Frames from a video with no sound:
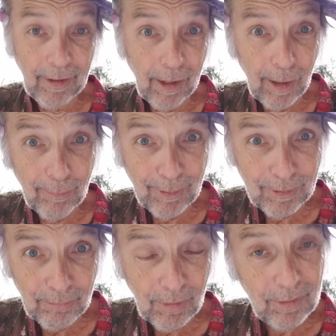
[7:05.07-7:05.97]
How
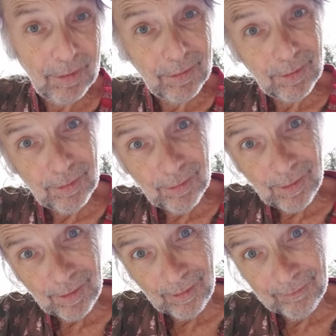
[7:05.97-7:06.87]
much money do you
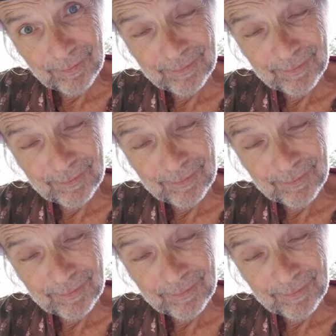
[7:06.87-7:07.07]
have?